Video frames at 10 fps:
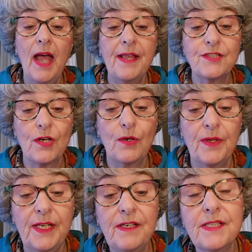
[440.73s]
So
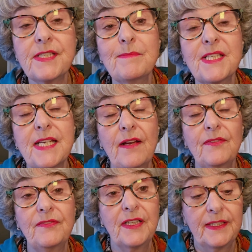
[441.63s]
here's some
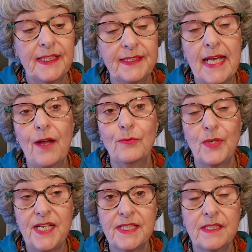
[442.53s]
stuff that
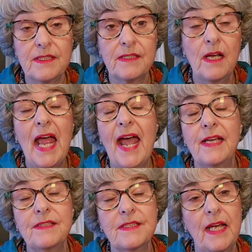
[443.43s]
racist,
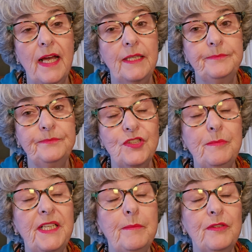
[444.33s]
as
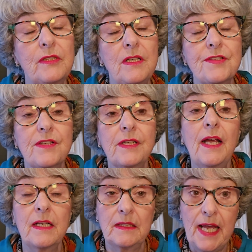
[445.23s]
Jimmy Kimmel calls her,
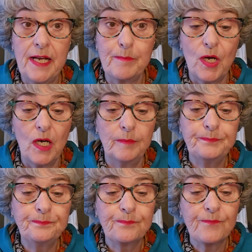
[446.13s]
Klan mom.